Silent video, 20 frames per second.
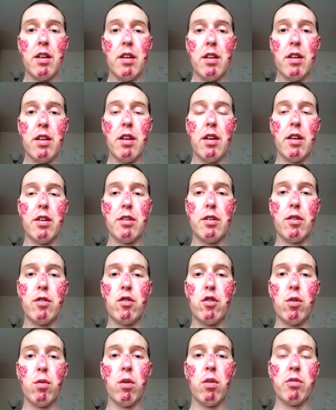you
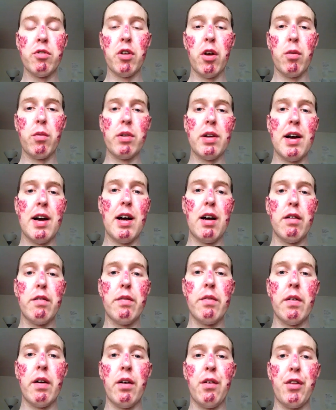do or don't
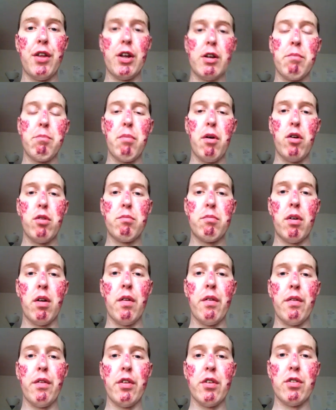have. I think bone
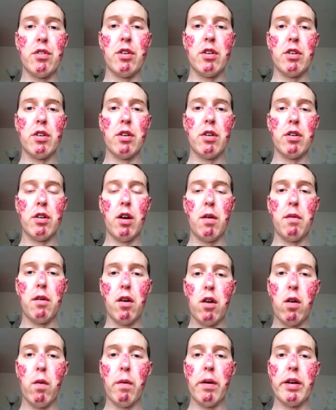broth is going to go a
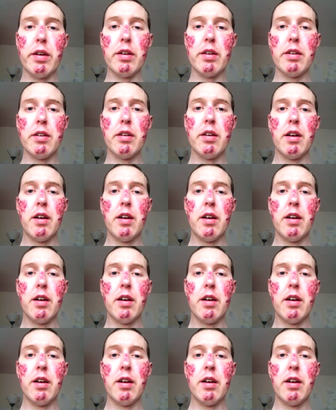long way